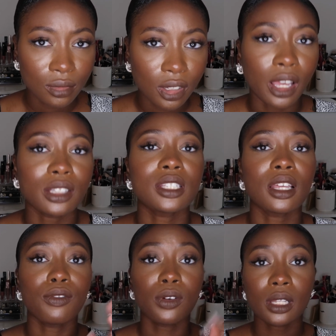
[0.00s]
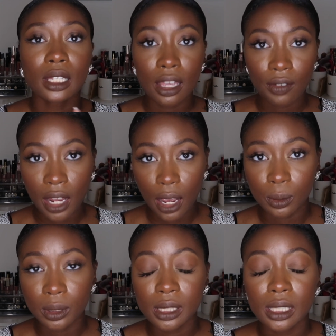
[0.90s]
Yes, a full 11
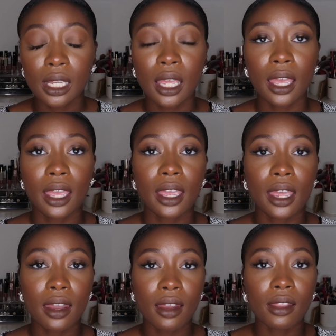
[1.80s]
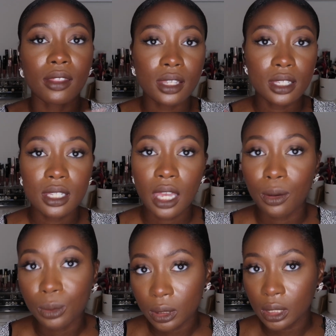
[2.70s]
hours, and this is
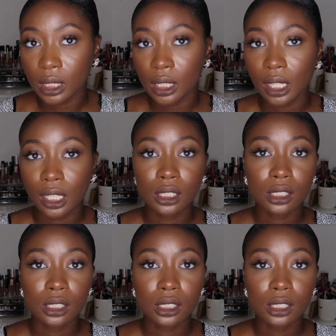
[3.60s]
how we're looking.